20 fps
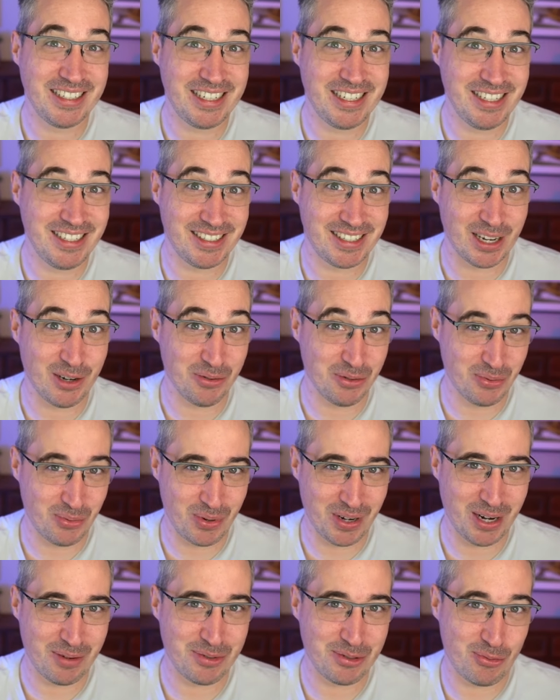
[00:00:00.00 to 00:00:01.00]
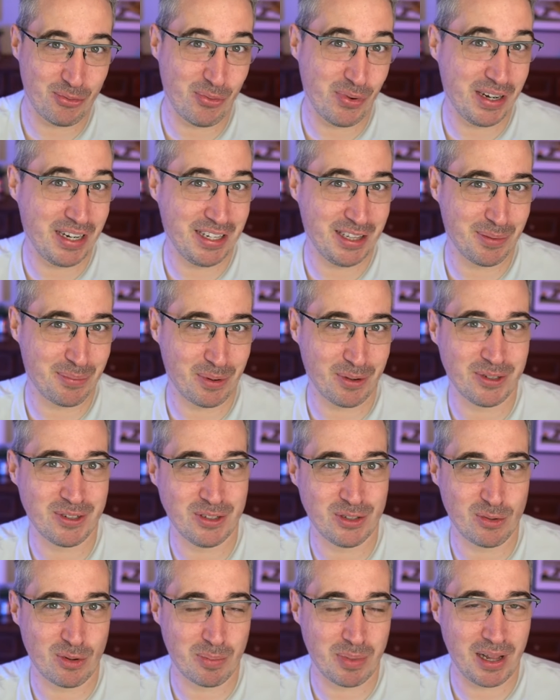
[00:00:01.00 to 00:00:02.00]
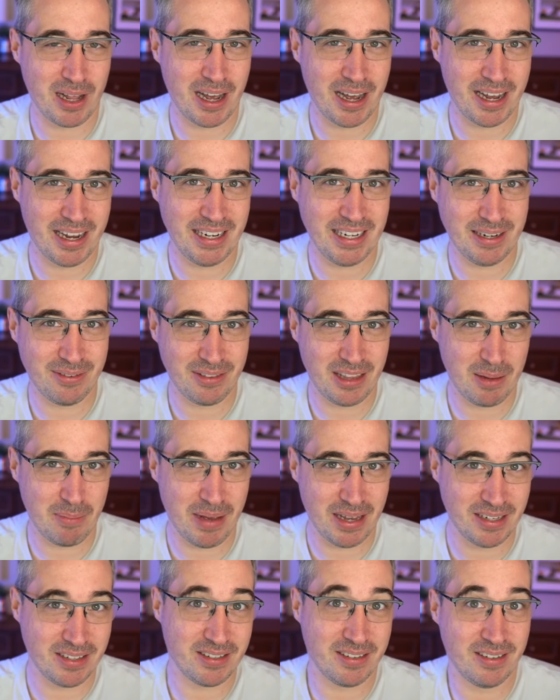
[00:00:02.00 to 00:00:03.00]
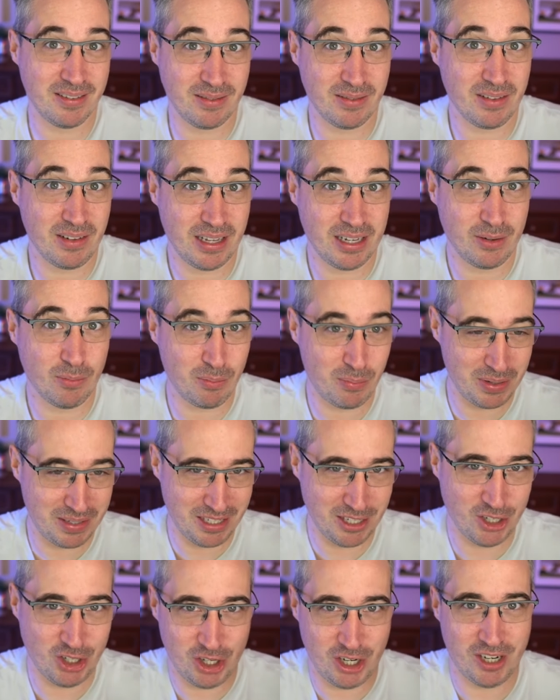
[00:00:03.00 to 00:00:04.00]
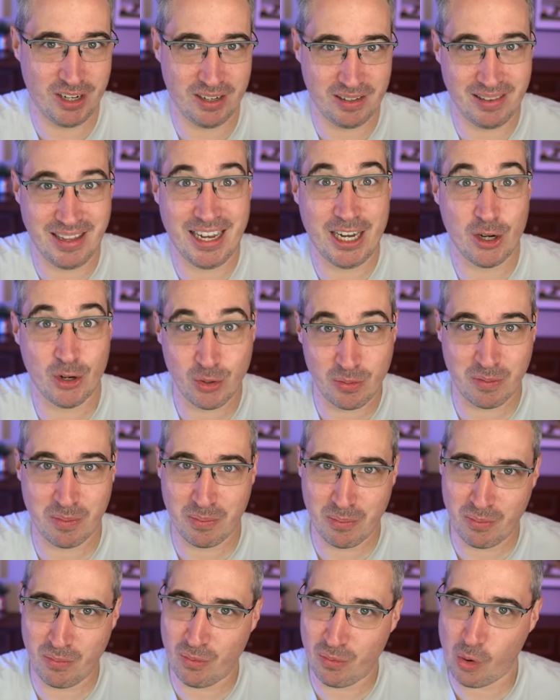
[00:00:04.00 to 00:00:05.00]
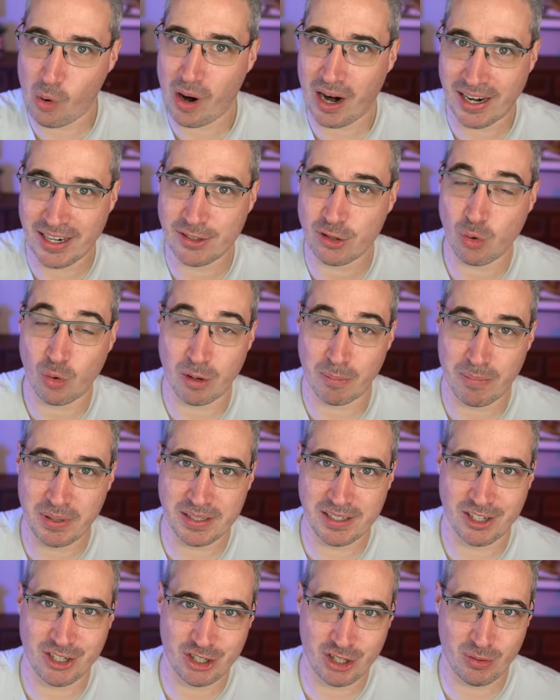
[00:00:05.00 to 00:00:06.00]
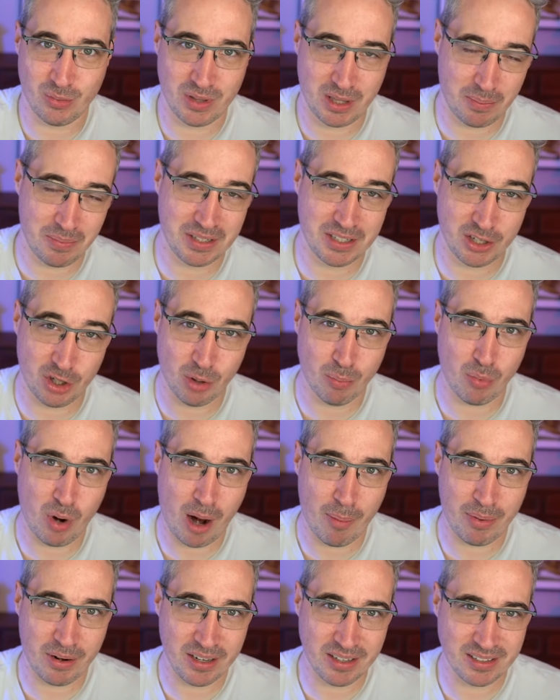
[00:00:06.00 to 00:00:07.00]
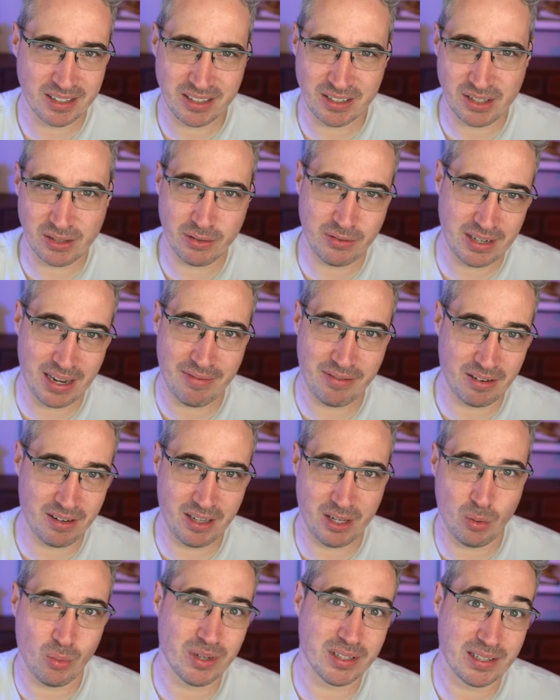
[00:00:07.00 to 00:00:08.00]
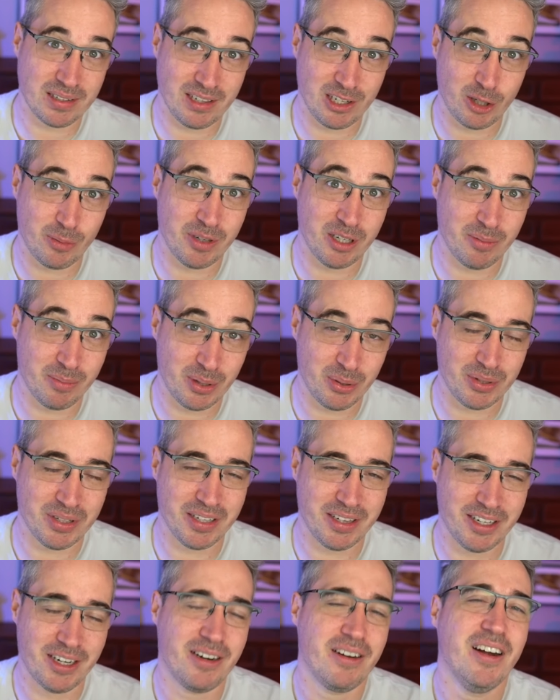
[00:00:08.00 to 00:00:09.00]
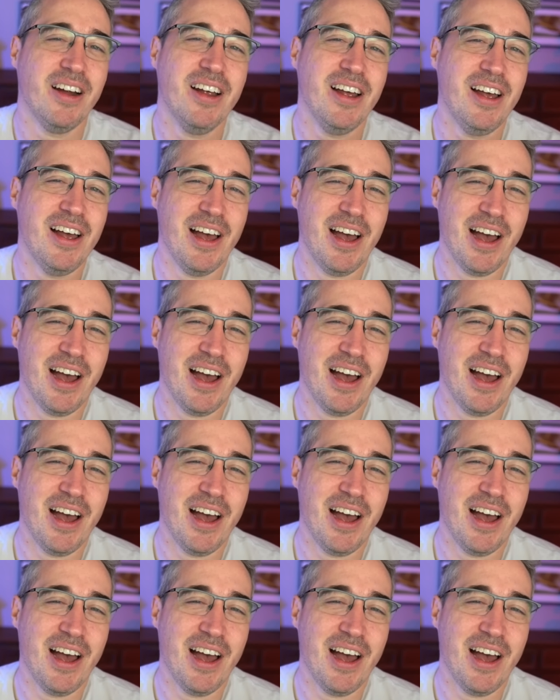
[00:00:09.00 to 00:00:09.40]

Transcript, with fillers: tease out when I was reading the person's reply if they meant like positioning layout wise or position with the position properties, because there definitely was a little bit of both in there.